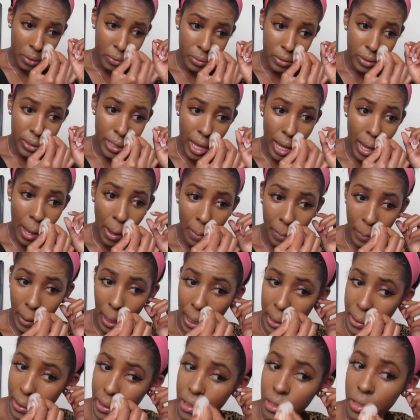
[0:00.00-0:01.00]
damn,
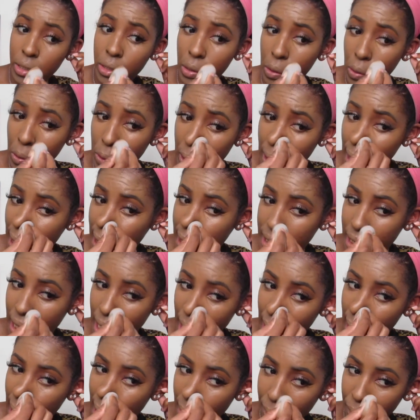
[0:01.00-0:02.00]
like, just 2 days
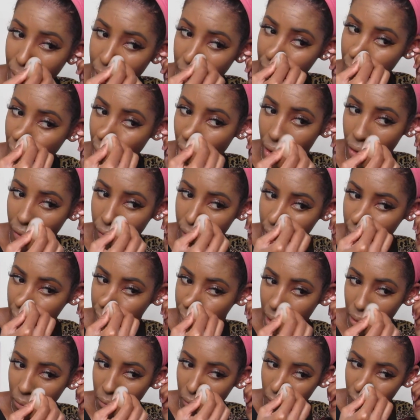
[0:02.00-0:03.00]
in and people already
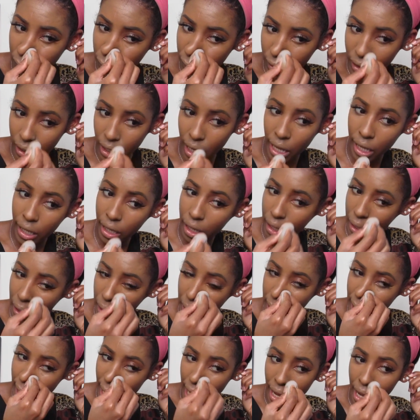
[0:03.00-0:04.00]
make me feel like,
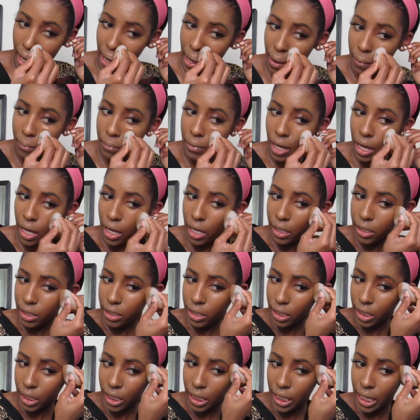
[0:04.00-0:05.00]
yeah, I'm
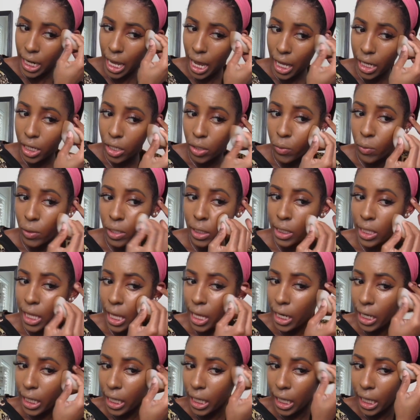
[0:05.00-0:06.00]
not doing
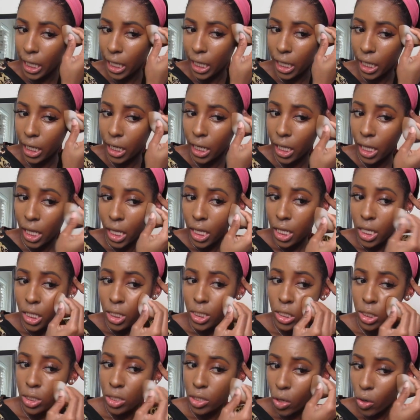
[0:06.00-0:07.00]
that again.
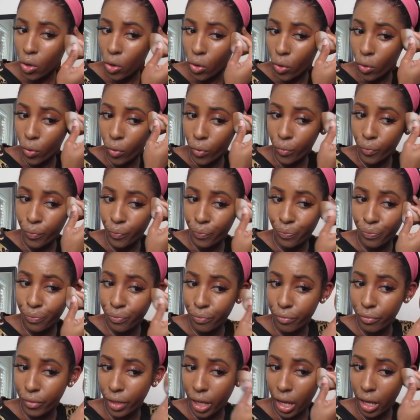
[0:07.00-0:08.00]
So
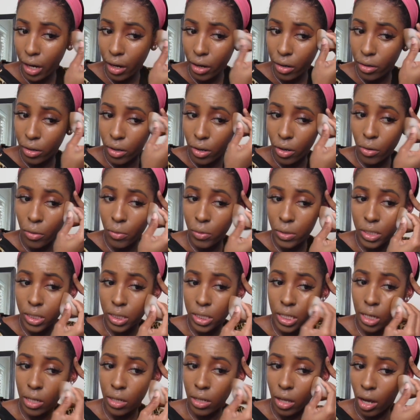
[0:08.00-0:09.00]
I don't know what to
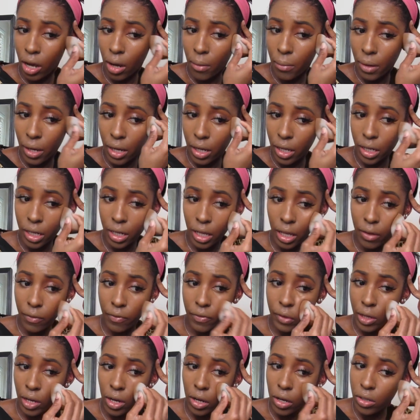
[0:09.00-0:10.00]
tell y'all, but if
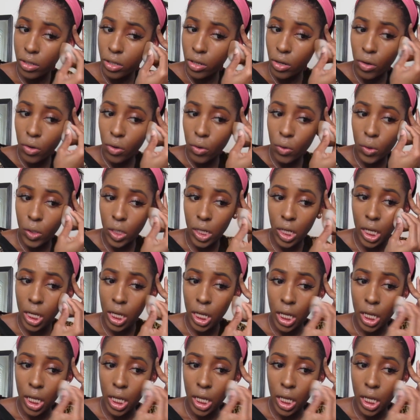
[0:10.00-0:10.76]
y'all don't